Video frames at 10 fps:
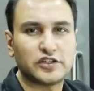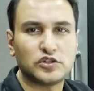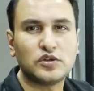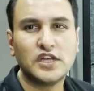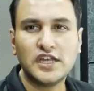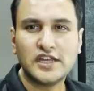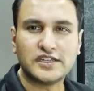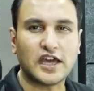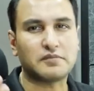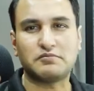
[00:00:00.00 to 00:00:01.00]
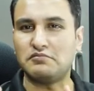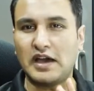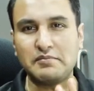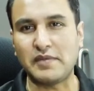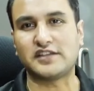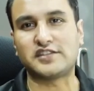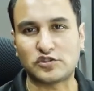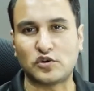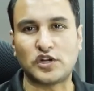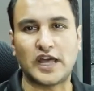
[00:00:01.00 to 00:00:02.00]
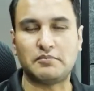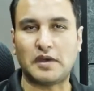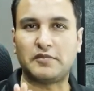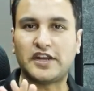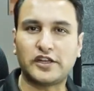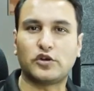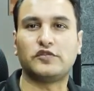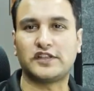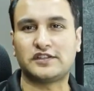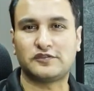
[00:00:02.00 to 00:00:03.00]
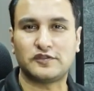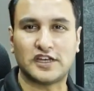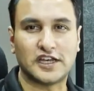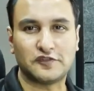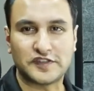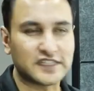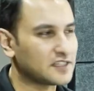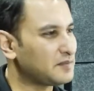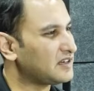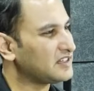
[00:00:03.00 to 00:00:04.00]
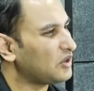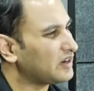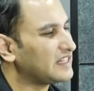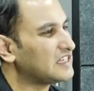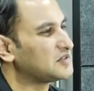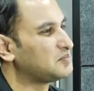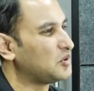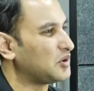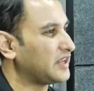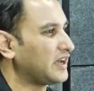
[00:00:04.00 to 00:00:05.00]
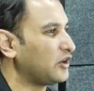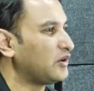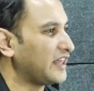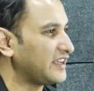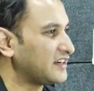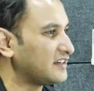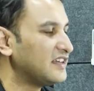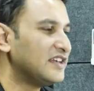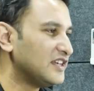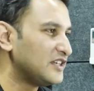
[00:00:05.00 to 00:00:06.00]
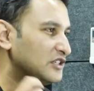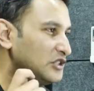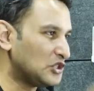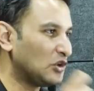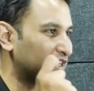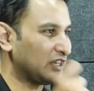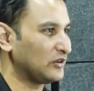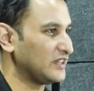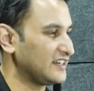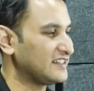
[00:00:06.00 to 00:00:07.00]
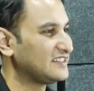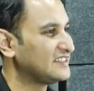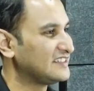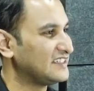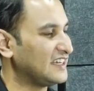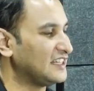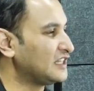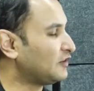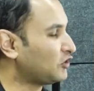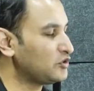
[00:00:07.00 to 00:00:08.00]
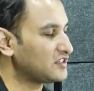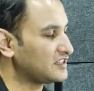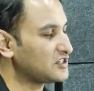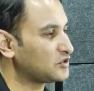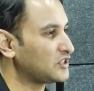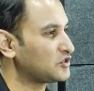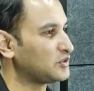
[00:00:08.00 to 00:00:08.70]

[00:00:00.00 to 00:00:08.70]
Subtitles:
that, you know, yeah, my maths is good, I'm really good with physics, but inorganic is boring, I don't like it. Your take on that? And what do you suggest to the